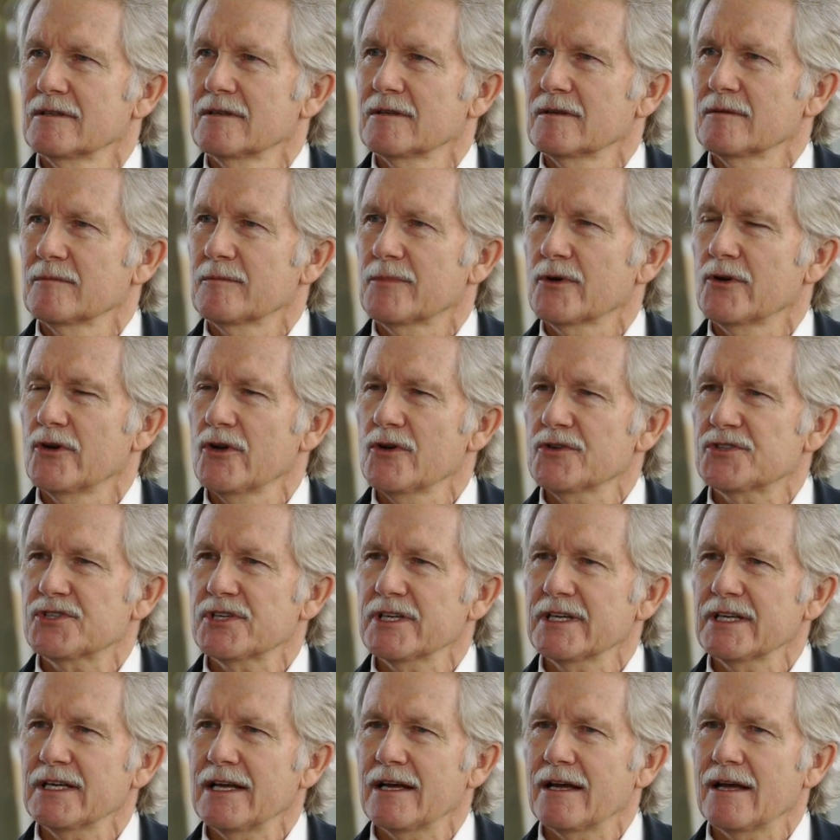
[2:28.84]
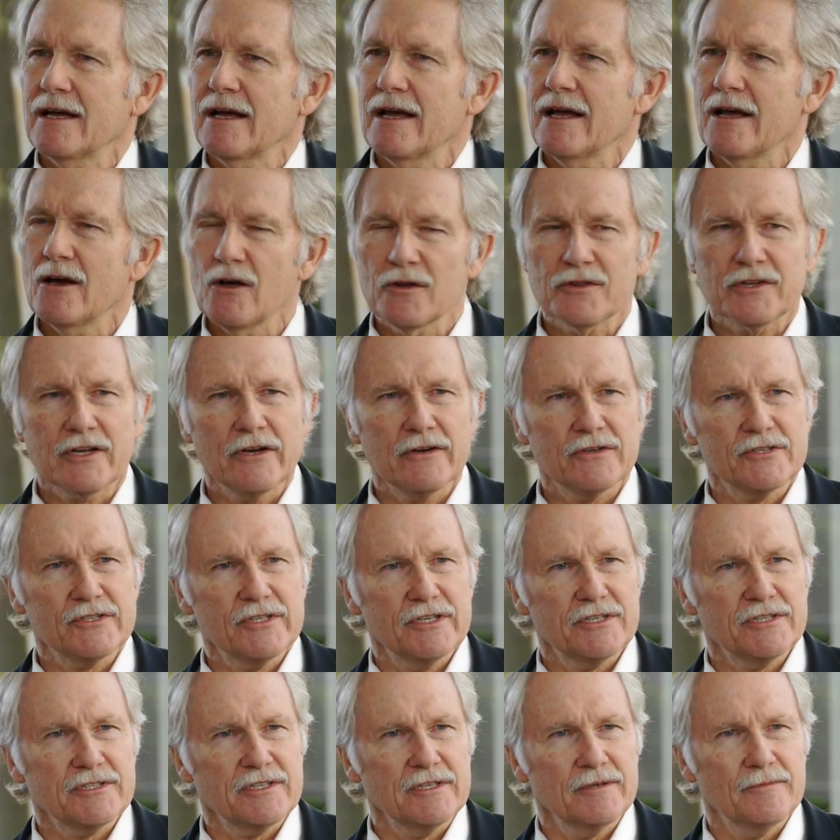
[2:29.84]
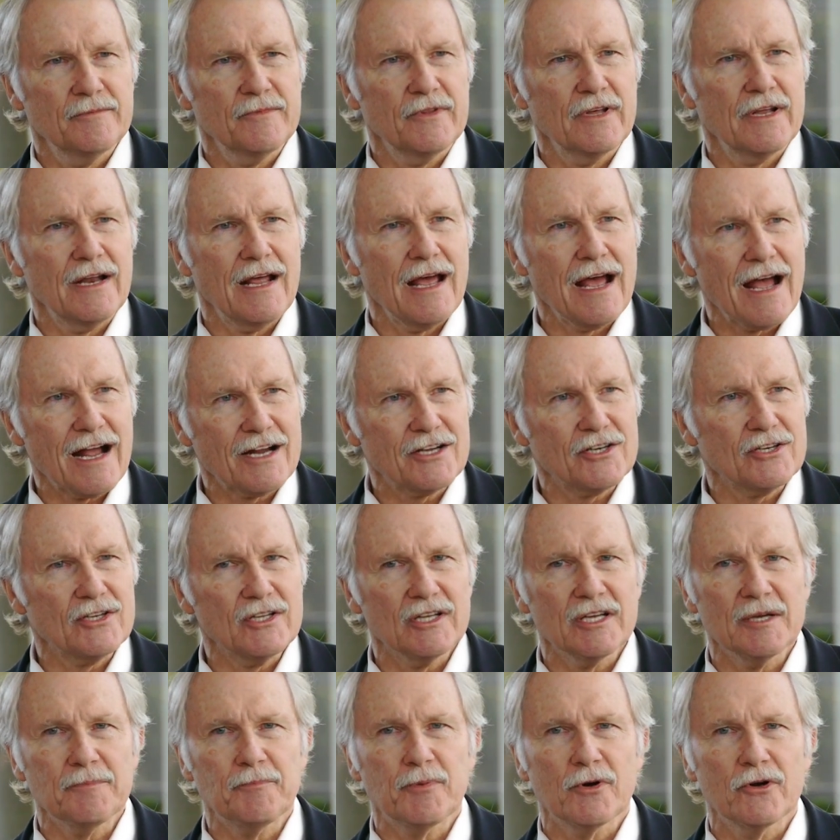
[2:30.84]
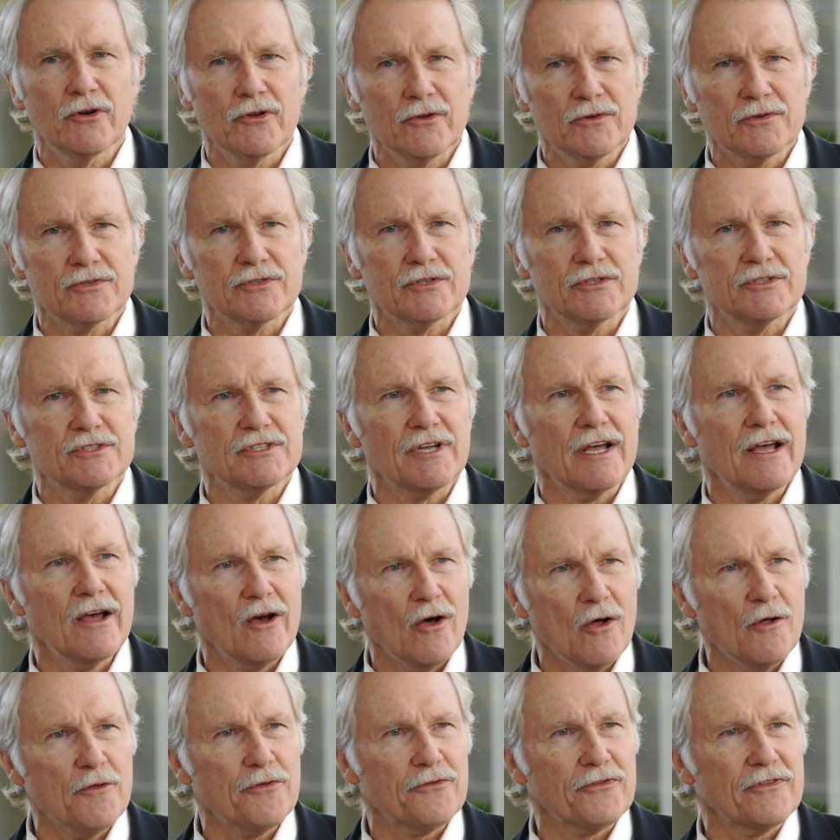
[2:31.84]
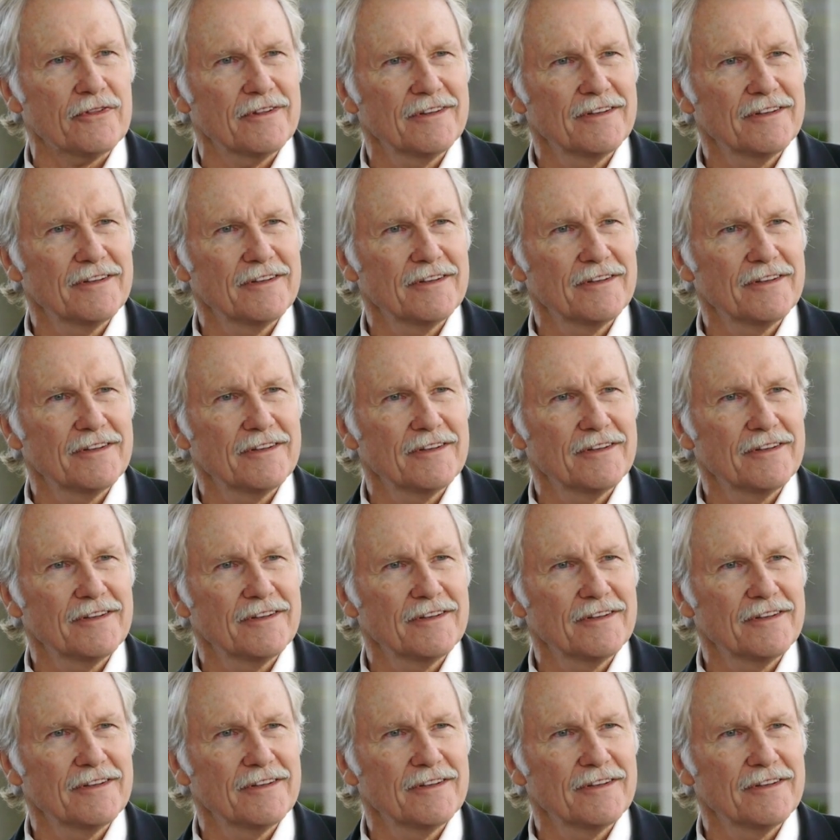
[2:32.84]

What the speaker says: producing a healthcare system that actually produces health,